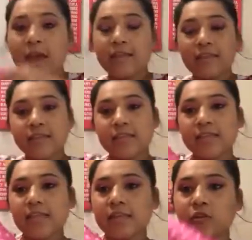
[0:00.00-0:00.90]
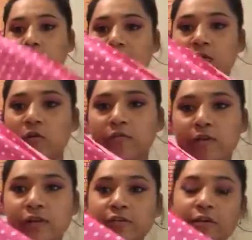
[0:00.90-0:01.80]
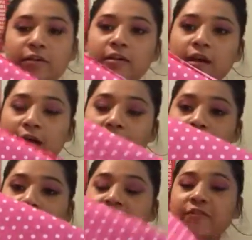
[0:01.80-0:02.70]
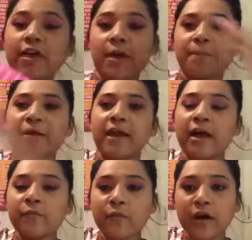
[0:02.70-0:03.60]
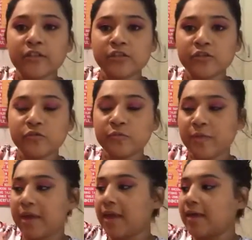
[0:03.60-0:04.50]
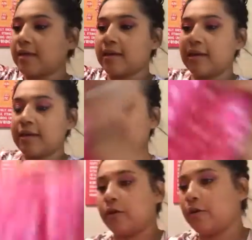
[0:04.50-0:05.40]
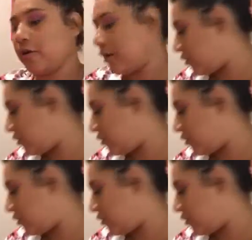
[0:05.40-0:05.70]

And this is a little bit over 1.5 yards, but I want to make her